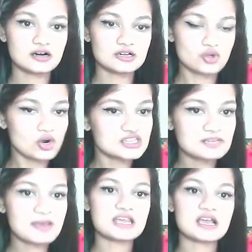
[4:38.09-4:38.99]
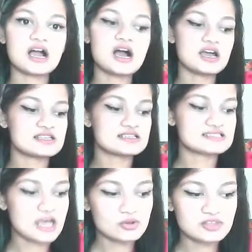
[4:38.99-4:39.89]
North America, in
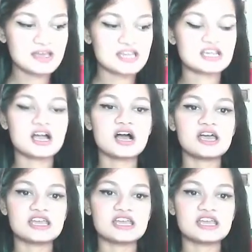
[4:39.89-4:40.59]
South America,